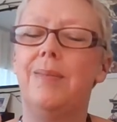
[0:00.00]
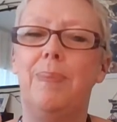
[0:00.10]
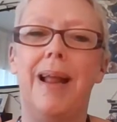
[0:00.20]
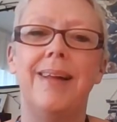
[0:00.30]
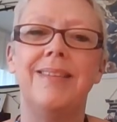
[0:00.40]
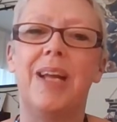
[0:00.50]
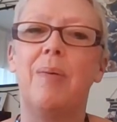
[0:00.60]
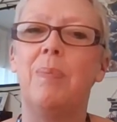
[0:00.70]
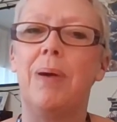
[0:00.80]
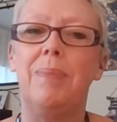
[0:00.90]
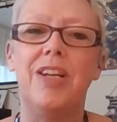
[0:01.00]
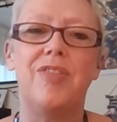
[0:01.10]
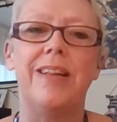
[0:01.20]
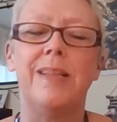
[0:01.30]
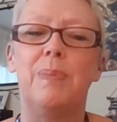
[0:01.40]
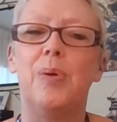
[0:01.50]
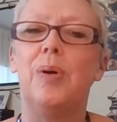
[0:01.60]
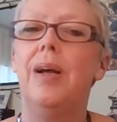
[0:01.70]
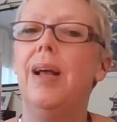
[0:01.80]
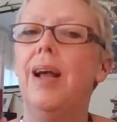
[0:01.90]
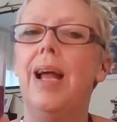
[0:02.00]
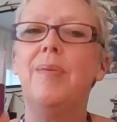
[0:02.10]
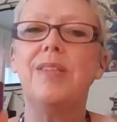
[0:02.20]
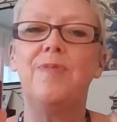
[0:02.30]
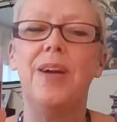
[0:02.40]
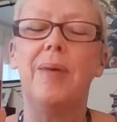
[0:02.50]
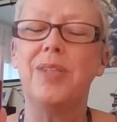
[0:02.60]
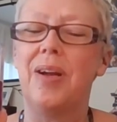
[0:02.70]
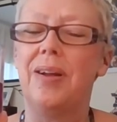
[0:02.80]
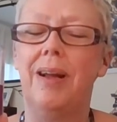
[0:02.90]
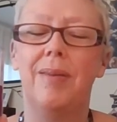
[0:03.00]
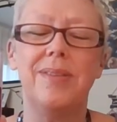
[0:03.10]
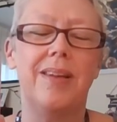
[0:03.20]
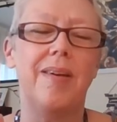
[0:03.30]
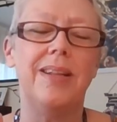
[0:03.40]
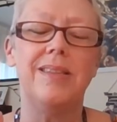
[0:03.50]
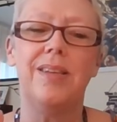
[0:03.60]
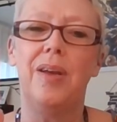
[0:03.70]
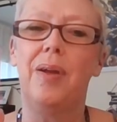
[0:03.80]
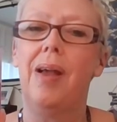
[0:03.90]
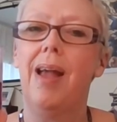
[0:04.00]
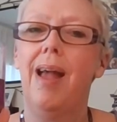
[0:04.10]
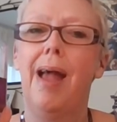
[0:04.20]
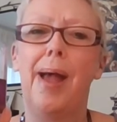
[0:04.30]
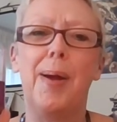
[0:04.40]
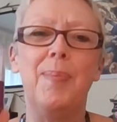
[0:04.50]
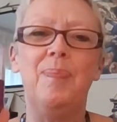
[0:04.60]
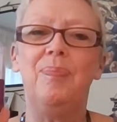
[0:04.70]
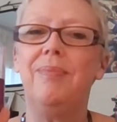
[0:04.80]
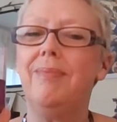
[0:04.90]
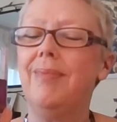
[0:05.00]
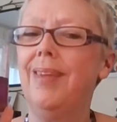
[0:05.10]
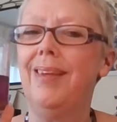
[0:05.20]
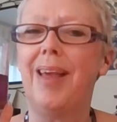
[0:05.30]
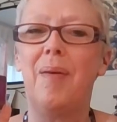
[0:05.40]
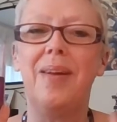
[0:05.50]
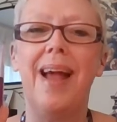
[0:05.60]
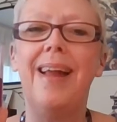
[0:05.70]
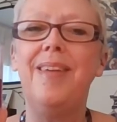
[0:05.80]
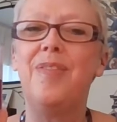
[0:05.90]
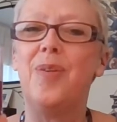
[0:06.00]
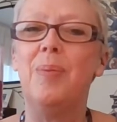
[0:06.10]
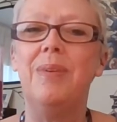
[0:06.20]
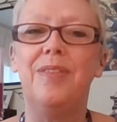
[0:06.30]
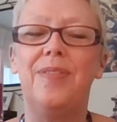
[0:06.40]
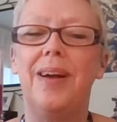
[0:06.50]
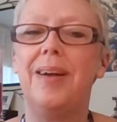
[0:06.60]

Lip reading: planned to go on public transport. I was going to go on any form of